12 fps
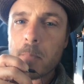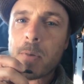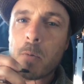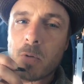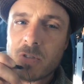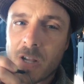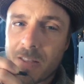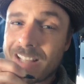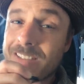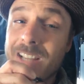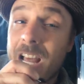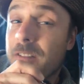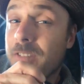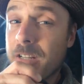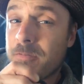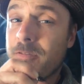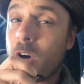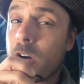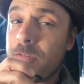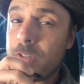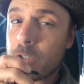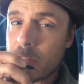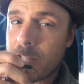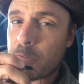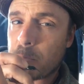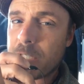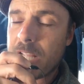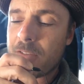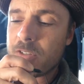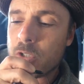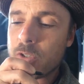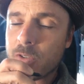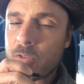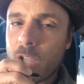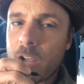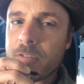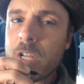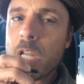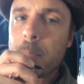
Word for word: But we're talking, that's kind of like far afield, and that's pretty heavy duty stuff.